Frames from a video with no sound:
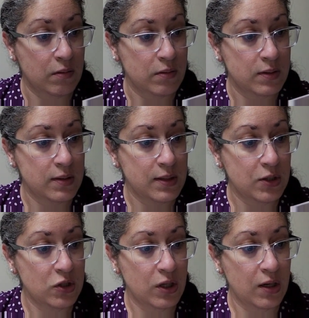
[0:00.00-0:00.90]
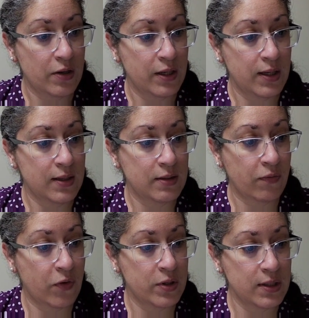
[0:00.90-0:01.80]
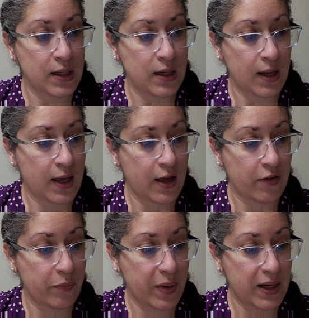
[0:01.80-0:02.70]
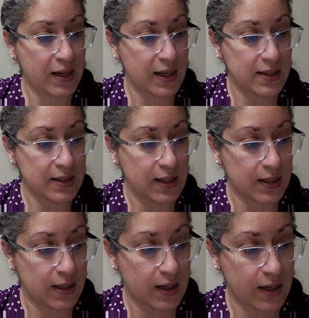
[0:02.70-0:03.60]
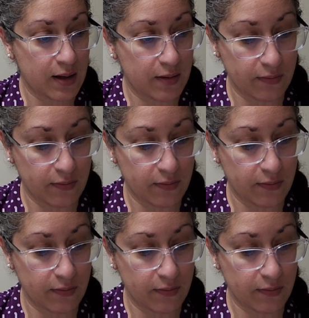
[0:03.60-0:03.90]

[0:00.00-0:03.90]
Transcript: Stitched area is 14.5 by 19.5.